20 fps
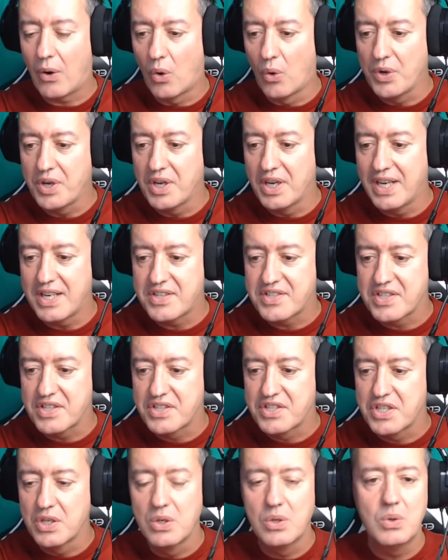All you need to
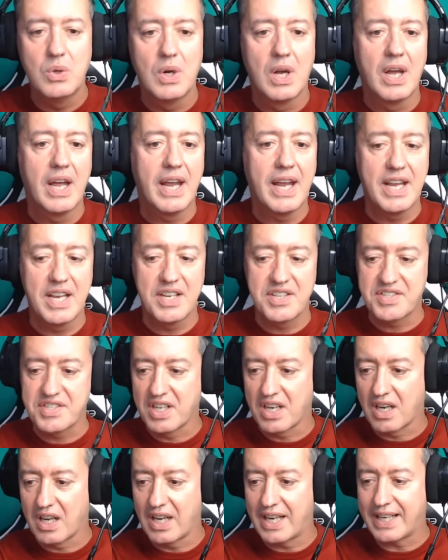do is
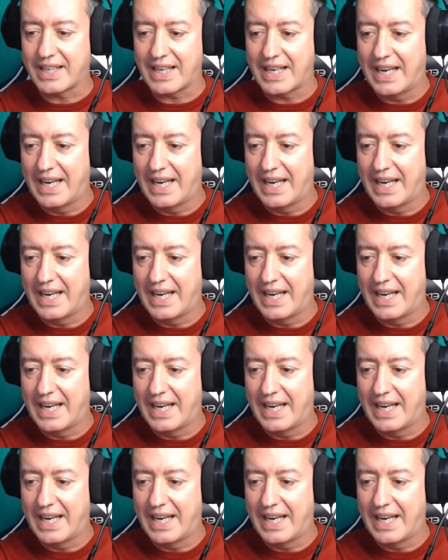click